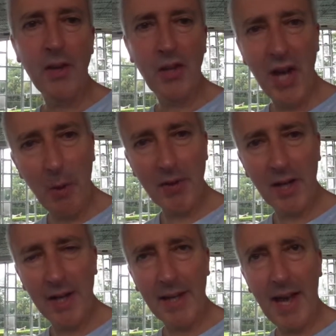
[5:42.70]
You know what you're
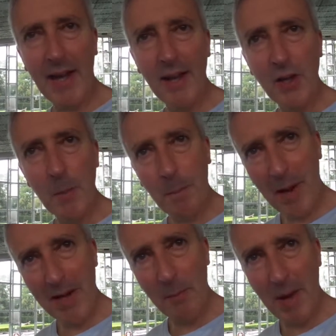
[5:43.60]
going to get, you
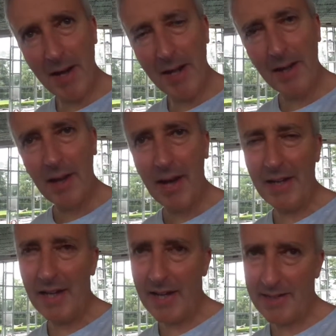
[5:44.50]
pay your money
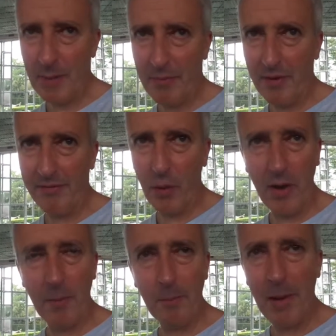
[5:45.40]
and you get something for
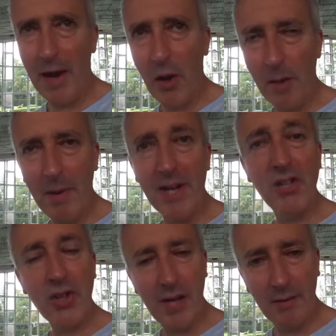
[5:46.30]
it. Pay a lot of money,
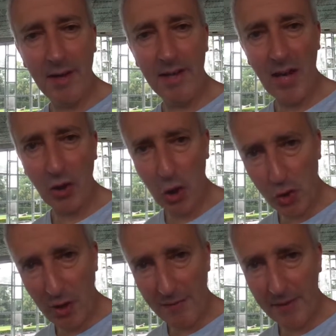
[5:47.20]
generally you get good
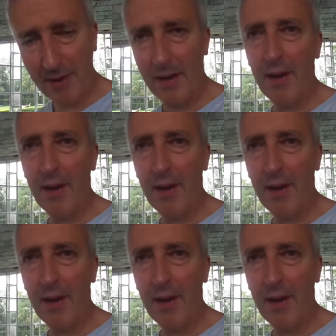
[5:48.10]
traffic.